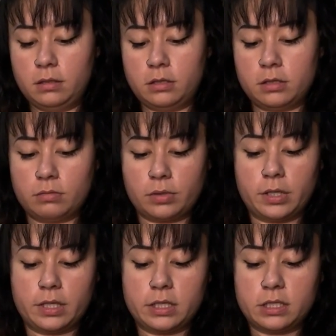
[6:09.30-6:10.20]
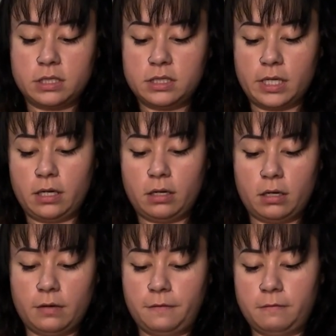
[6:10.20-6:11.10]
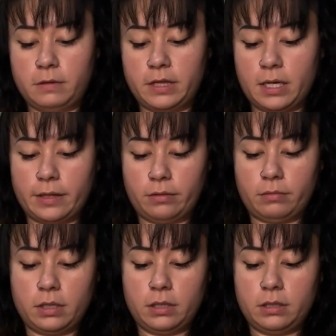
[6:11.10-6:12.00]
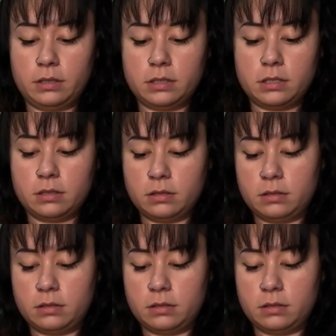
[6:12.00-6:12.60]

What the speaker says: So we're going to set it off with the other ones.